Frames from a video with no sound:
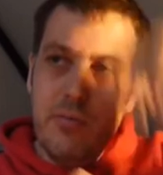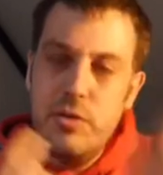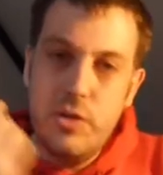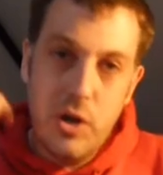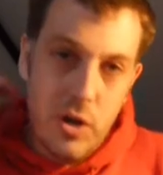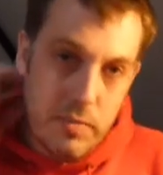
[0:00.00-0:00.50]
the
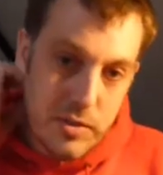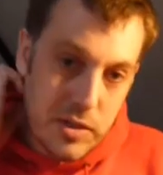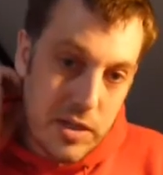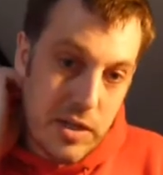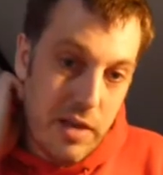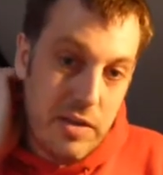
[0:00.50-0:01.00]
tops?
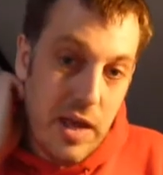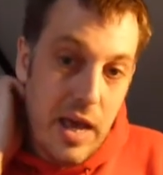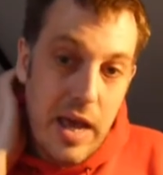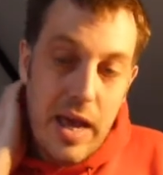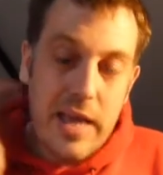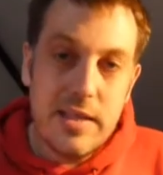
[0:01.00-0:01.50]
Because
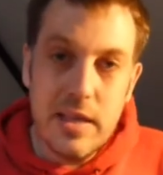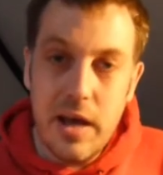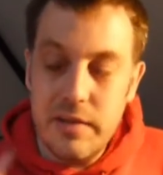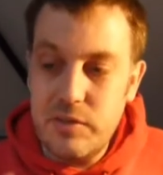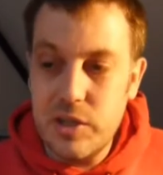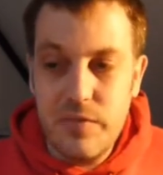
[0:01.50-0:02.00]

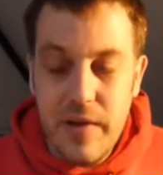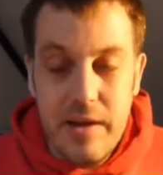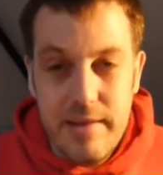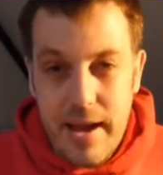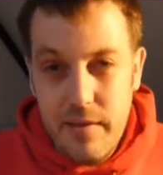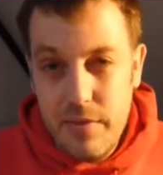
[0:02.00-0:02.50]
I just
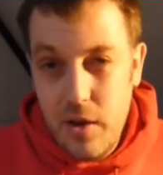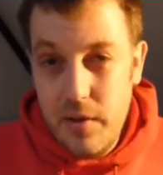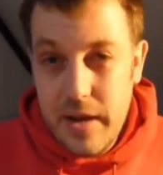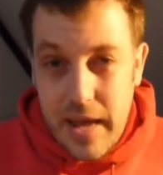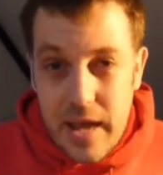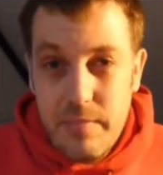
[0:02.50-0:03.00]
found out that
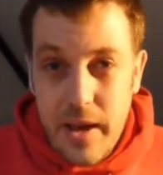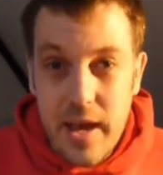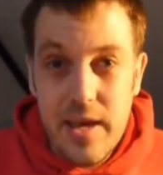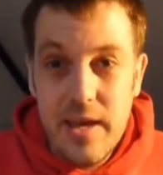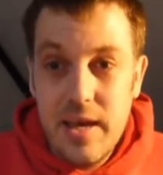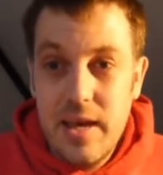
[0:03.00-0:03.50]
on
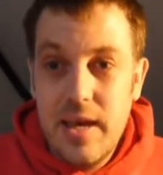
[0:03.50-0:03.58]
eBay,